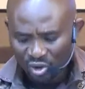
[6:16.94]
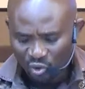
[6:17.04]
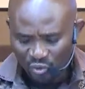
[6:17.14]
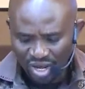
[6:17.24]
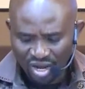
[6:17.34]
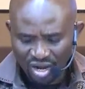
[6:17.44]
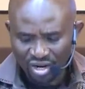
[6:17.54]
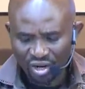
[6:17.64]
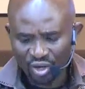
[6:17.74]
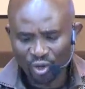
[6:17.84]
We
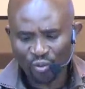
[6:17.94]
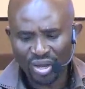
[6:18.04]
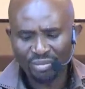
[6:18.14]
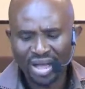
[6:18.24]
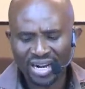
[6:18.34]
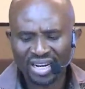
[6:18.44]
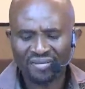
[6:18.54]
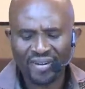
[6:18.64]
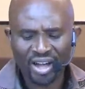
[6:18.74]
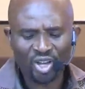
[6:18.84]
honor you. We
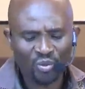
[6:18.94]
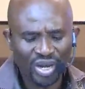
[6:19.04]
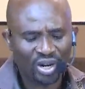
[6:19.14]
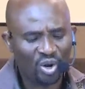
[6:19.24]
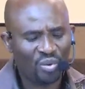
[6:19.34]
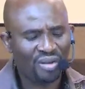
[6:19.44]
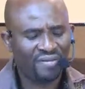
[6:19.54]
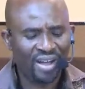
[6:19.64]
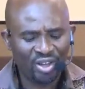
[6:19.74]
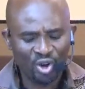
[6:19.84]
magnify you. We
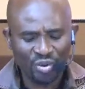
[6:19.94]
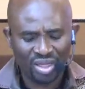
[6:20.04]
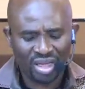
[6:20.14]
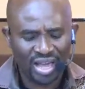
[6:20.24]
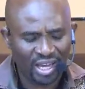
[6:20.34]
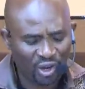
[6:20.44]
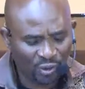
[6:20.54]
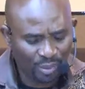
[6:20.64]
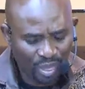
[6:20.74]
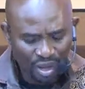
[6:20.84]
glorify you. We thank
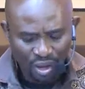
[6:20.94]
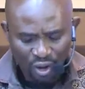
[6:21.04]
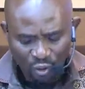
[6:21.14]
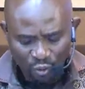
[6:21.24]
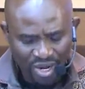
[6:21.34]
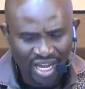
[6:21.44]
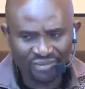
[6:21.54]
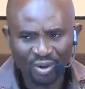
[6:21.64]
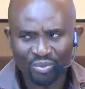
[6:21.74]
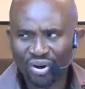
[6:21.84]
you. We
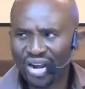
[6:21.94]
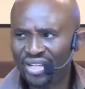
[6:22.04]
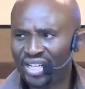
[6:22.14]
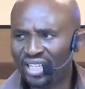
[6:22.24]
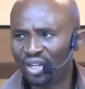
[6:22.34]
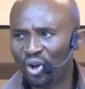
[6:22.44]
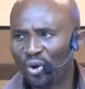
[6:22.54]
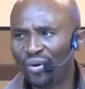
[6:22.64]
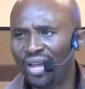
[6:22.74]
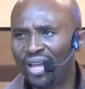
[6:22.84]
give you praise and
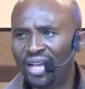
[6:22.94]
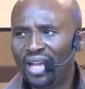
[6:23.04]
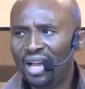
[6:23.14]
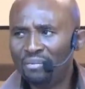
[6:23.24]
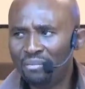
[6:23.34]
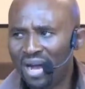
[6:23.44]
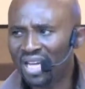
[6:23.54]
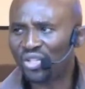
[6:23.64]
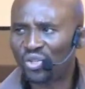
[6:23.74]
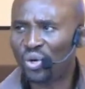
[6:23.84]
glory.
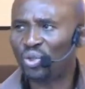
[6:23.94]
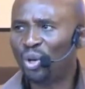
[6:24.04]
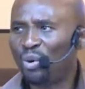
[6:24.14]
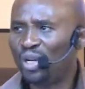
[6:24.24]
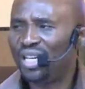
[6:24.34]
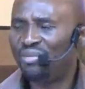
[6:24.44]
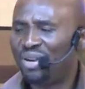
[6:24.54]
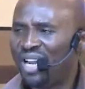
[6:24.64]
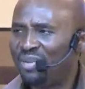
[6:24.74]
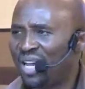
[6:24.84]
Masotobodie
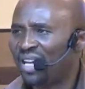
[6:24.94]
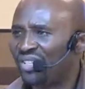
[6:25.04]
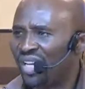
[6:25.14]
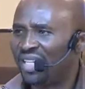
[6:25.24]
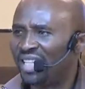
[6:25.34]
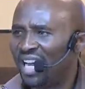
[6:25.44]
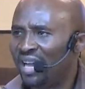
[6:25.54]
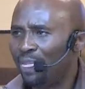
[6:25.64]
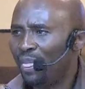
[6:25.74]
Brebeka Santa.